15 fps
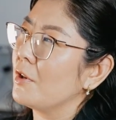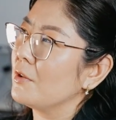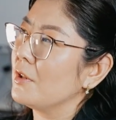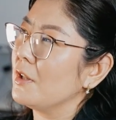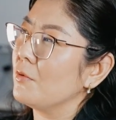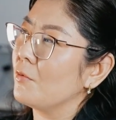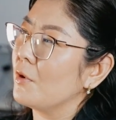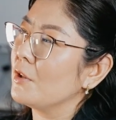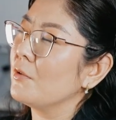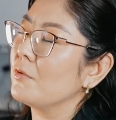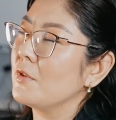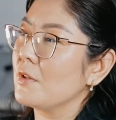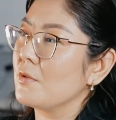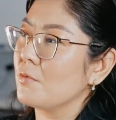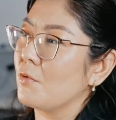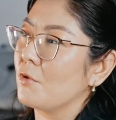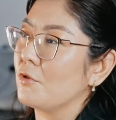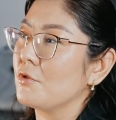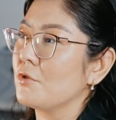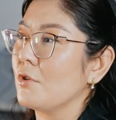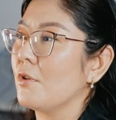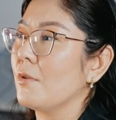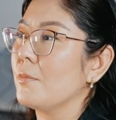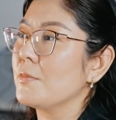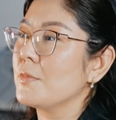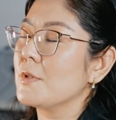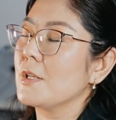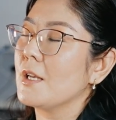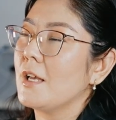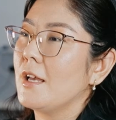in one of these
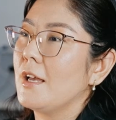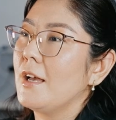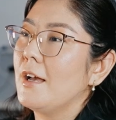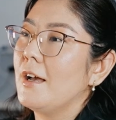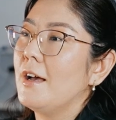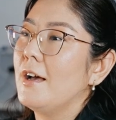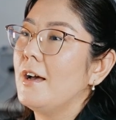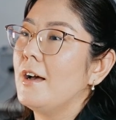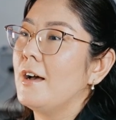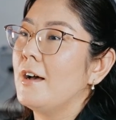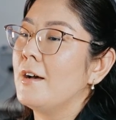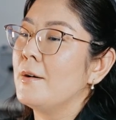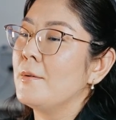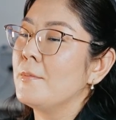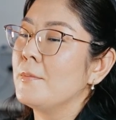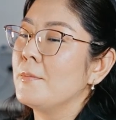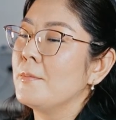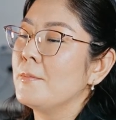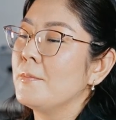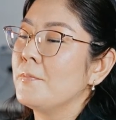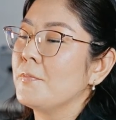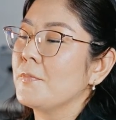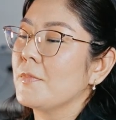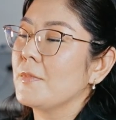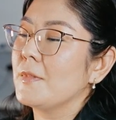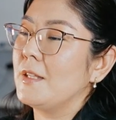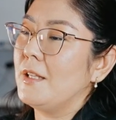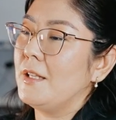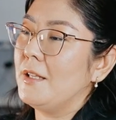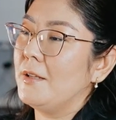workshops,
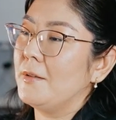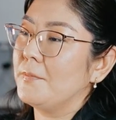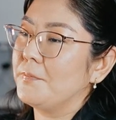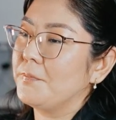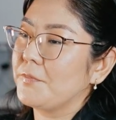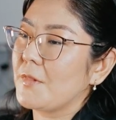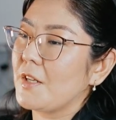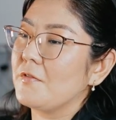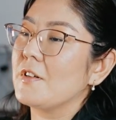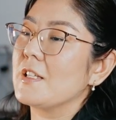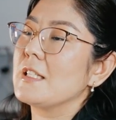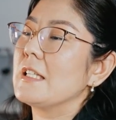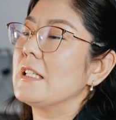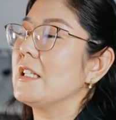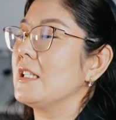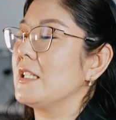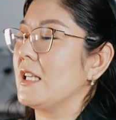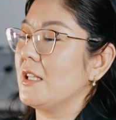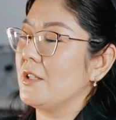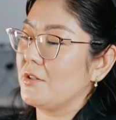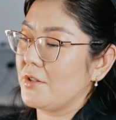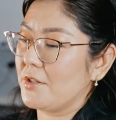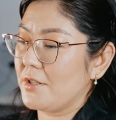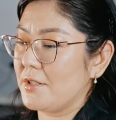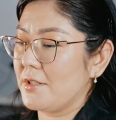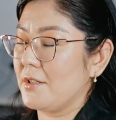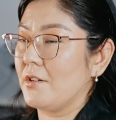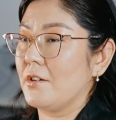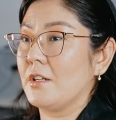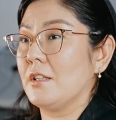the facilitators,
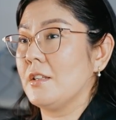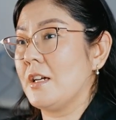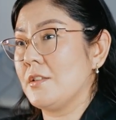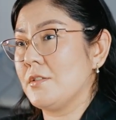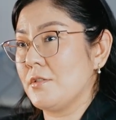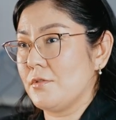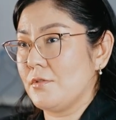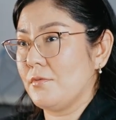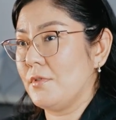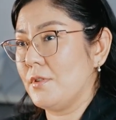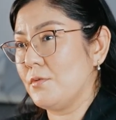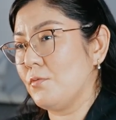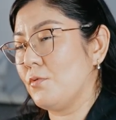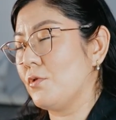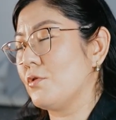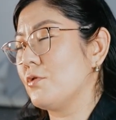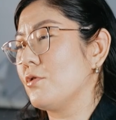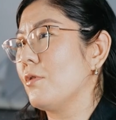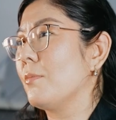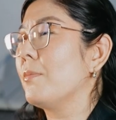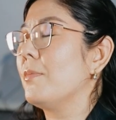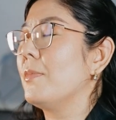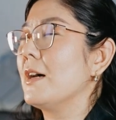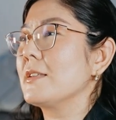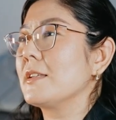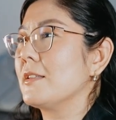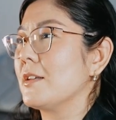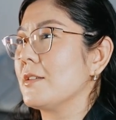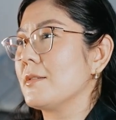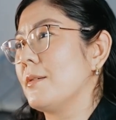the organizers of this workshop,
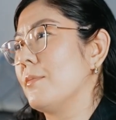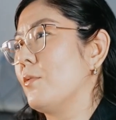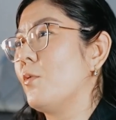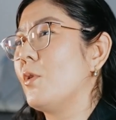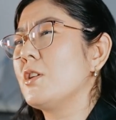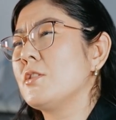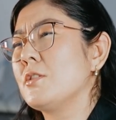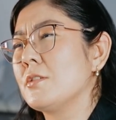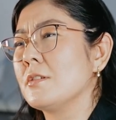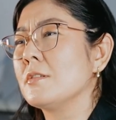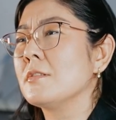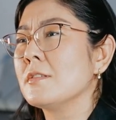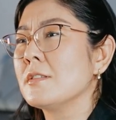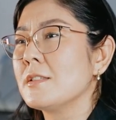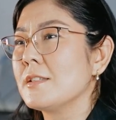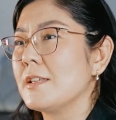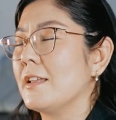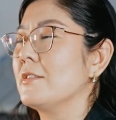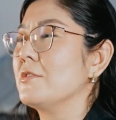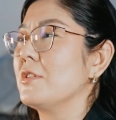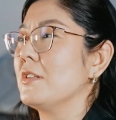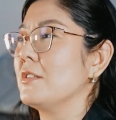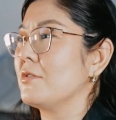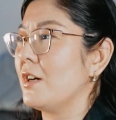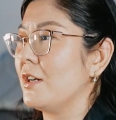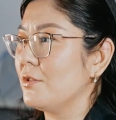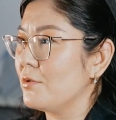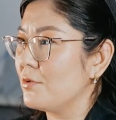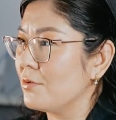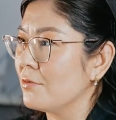asked us some questions, and they
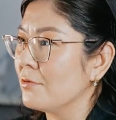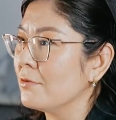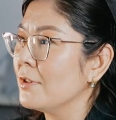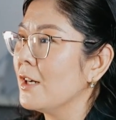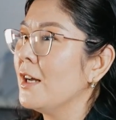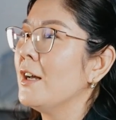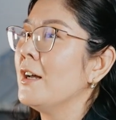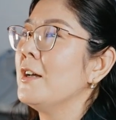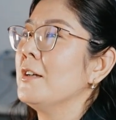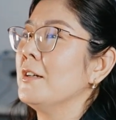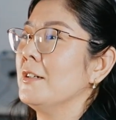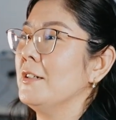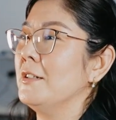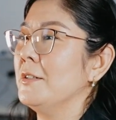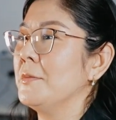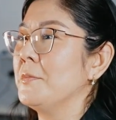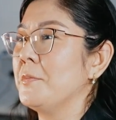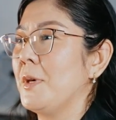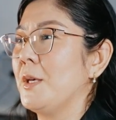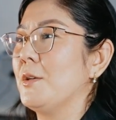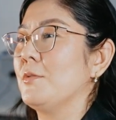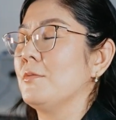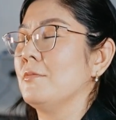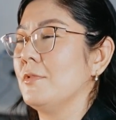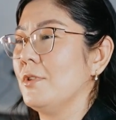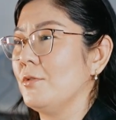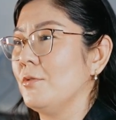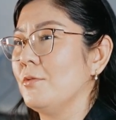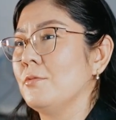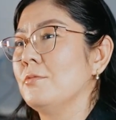tried to
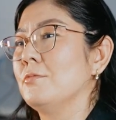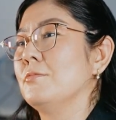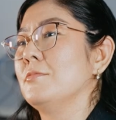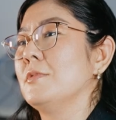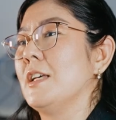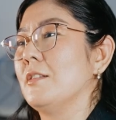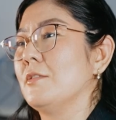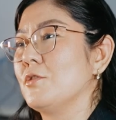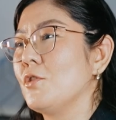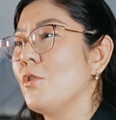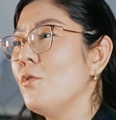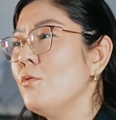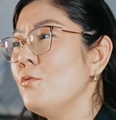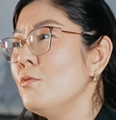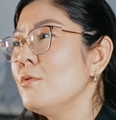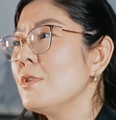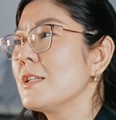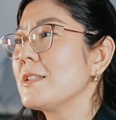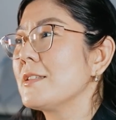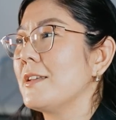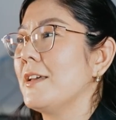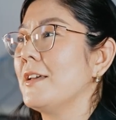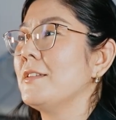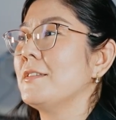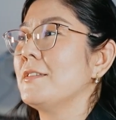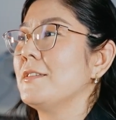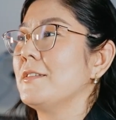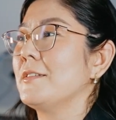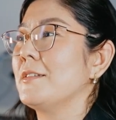tell jokes, and